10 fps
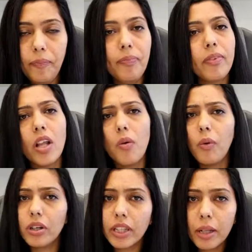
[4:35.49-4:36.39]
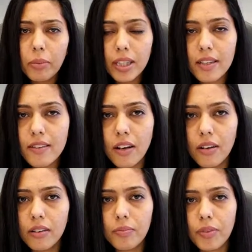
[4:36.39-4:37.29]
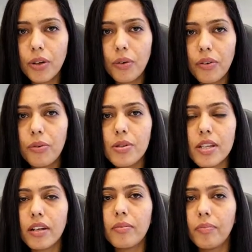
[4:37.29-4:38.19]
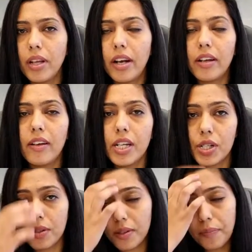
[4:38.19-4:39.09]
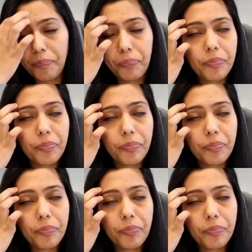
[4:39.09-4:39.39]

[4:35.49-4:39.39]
Now what can be these rules and regulations?